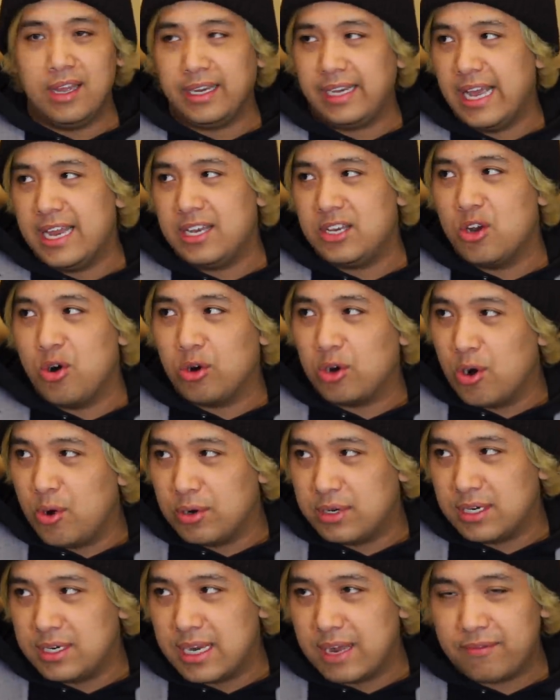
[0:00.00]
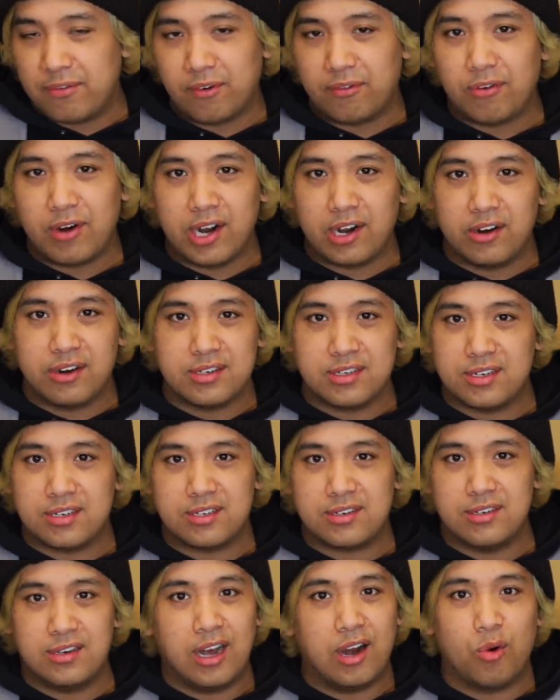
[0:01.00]
Again, don't go into debt for fragrance.
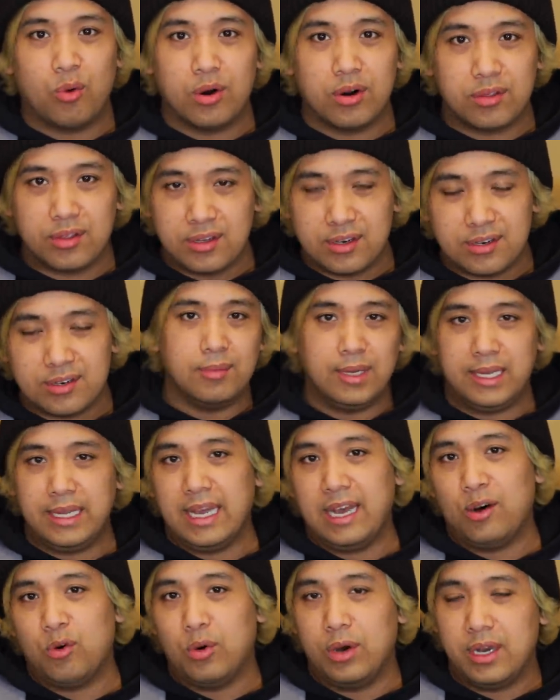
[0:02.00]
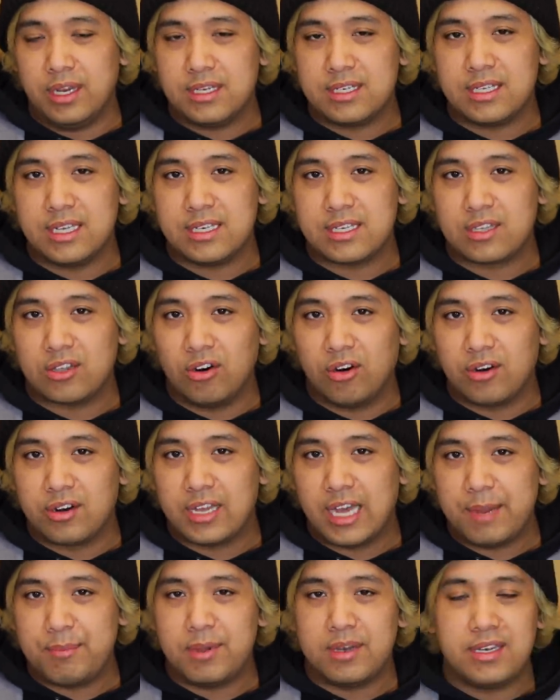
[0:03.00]
It's not worth it. But yeah, what is this third
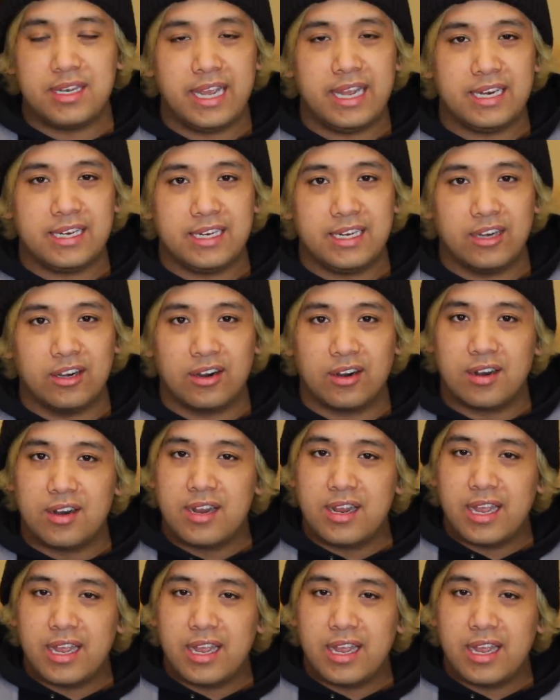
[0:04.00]
type of date here?